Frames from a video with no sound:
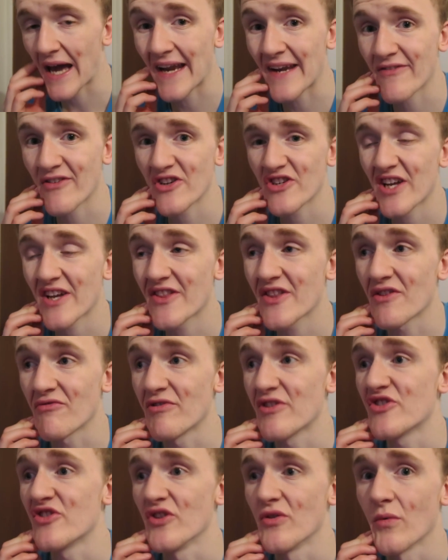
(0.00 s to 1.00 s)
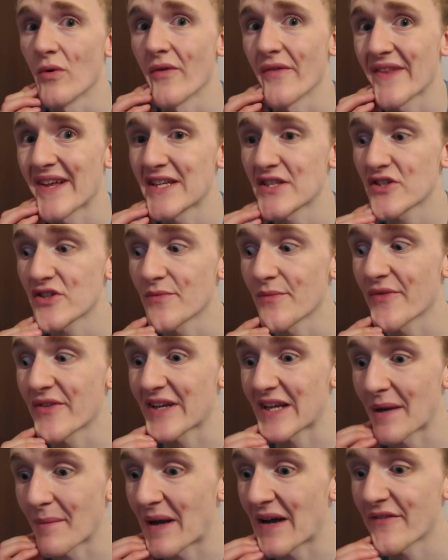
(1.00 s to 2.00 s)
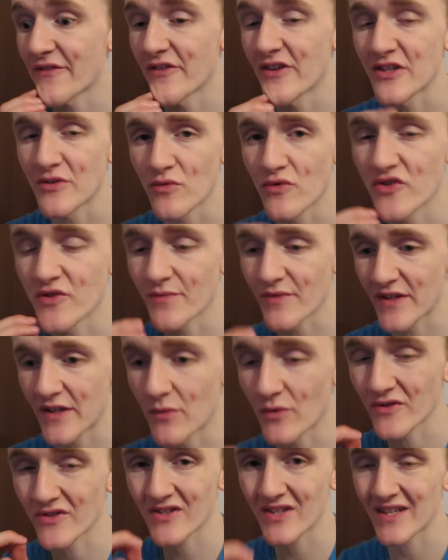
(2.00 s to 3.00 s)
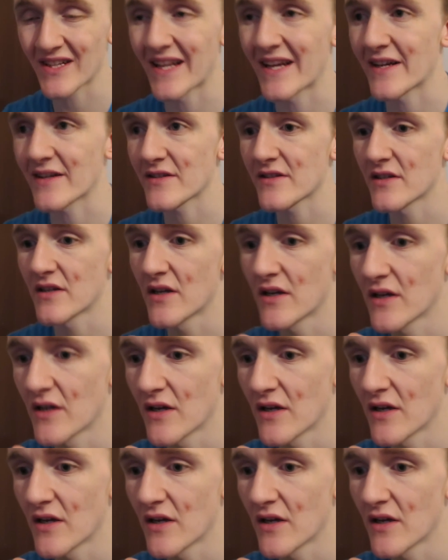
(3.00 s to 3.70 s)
I never actually had the original one. That's something I'm after. That's something I want to collect.